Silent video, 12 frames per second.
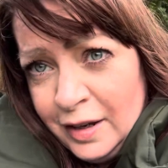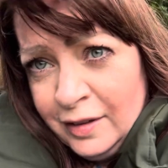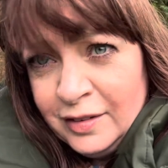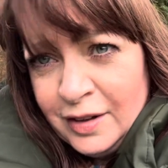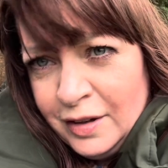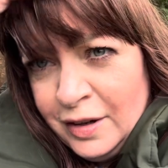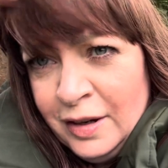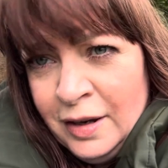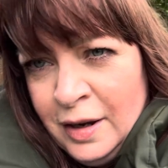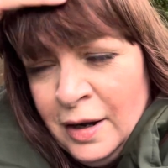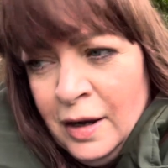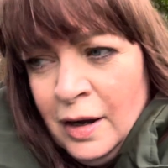So
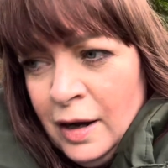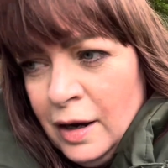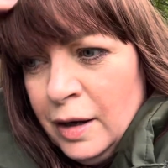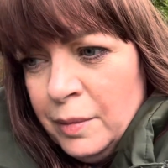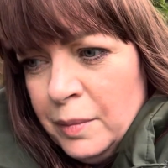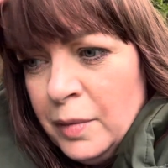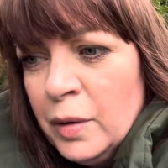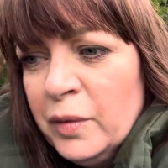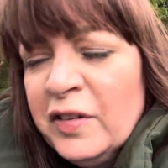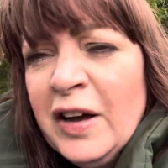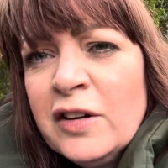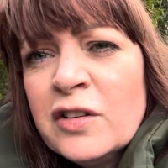we've
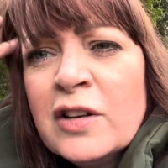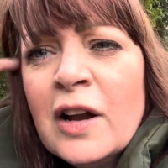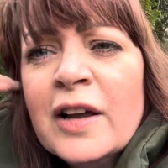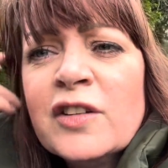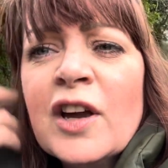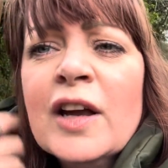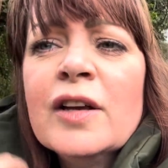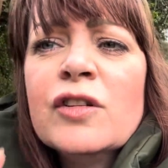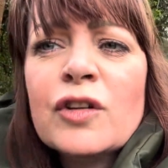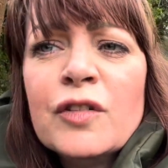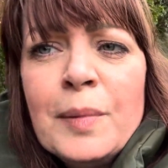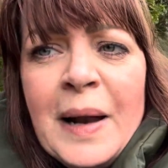had a slight change
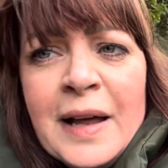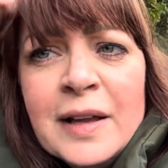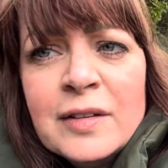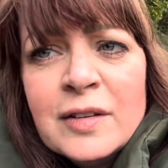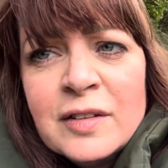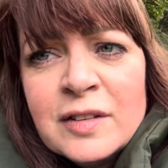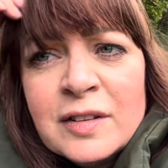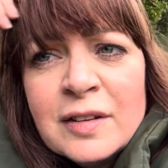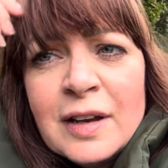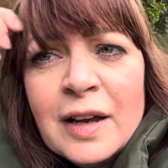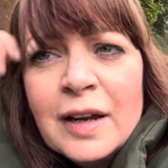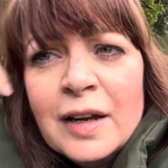of plans
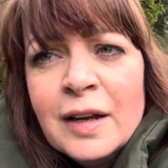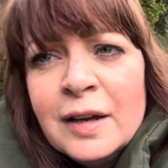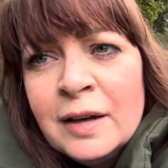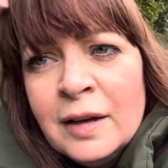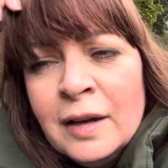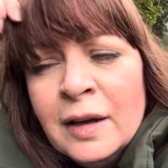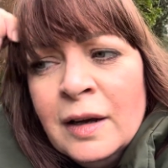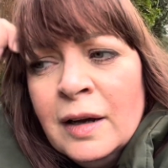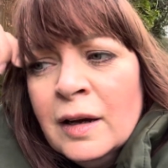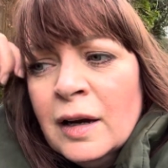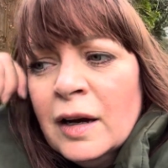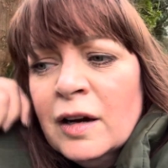today
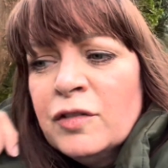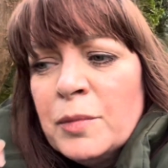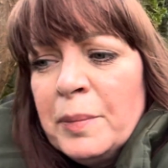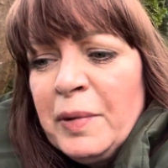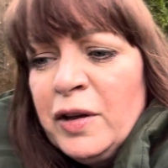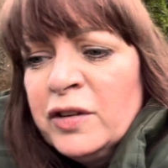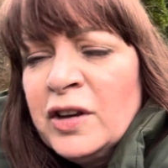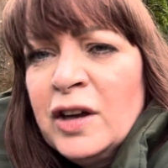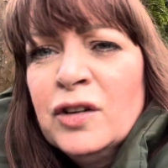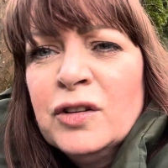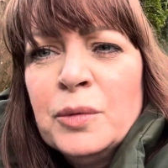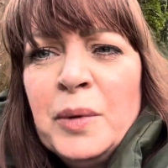for my birthday
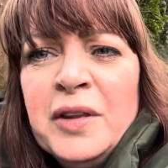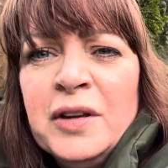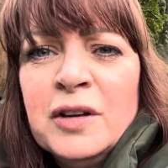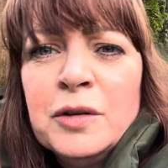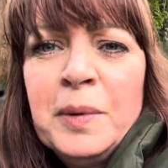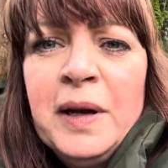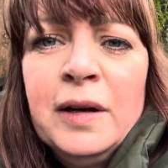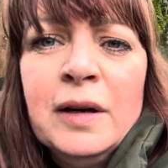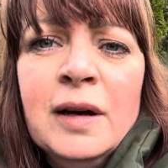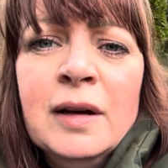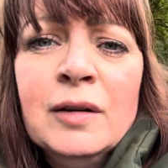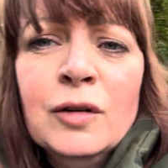because the weather has been
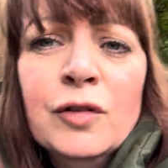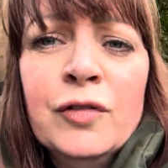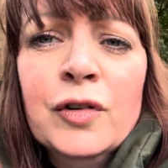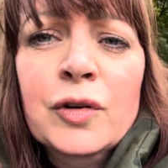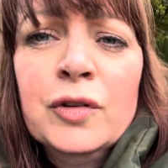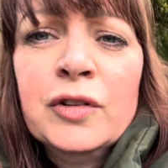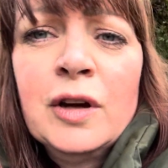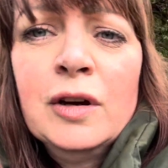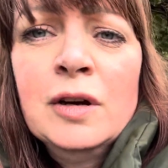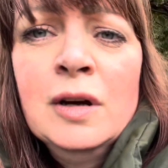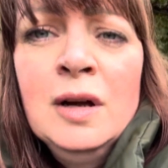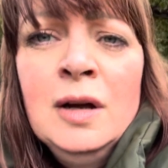awful, so
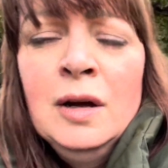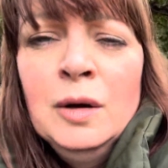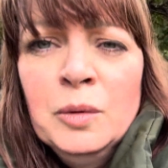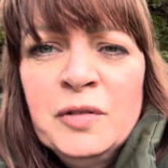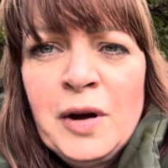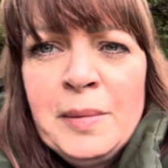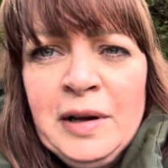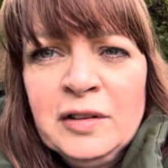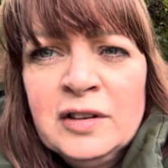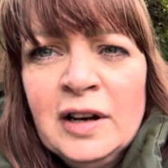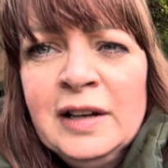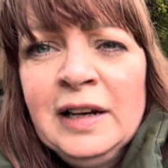we've come out
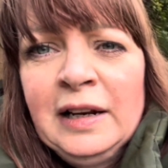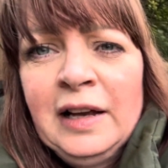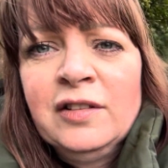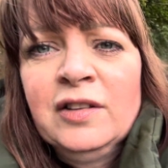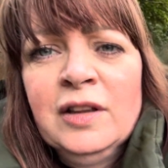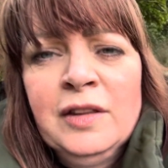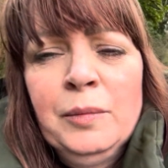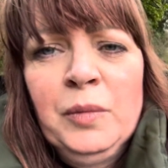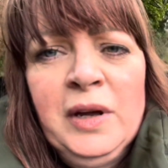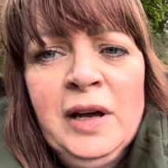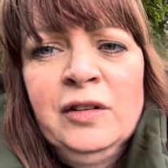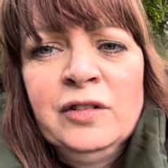slightly later than we
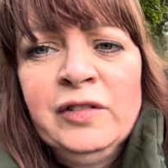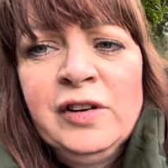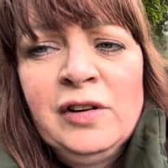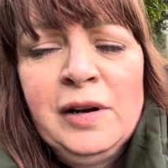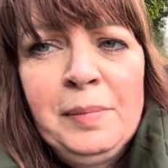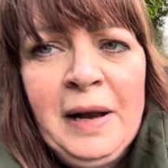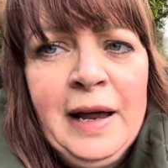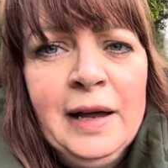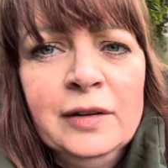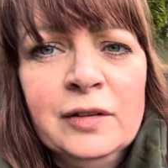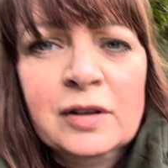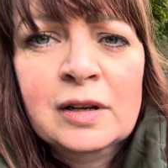had originally
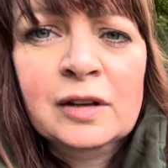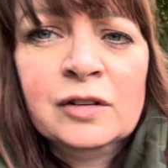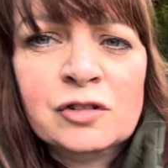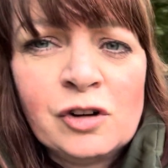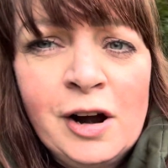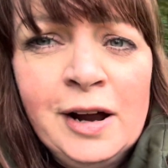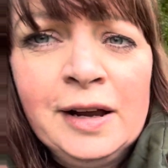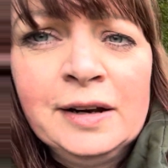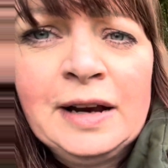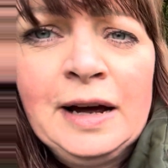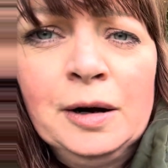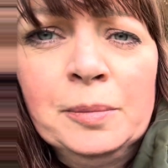planned. It's dry
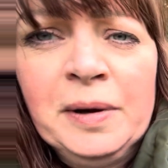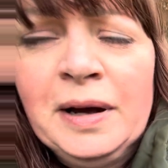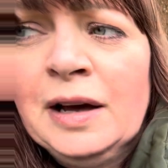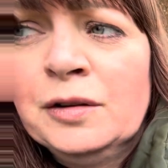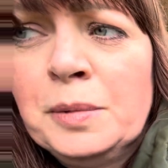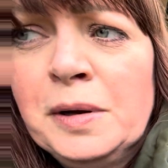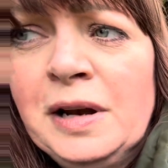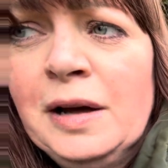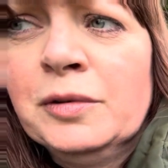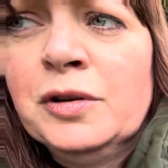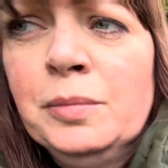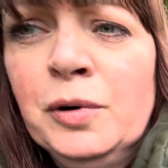now, but it has been
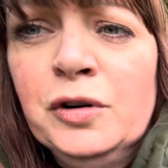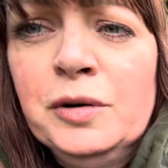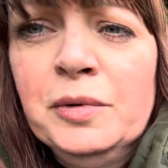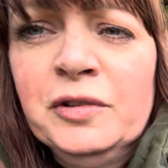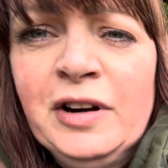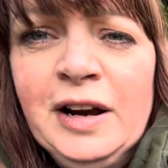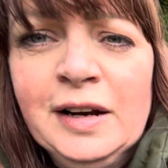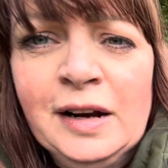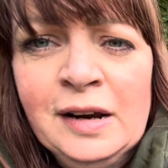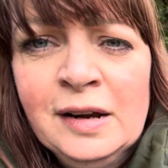absolutely pouring with rain,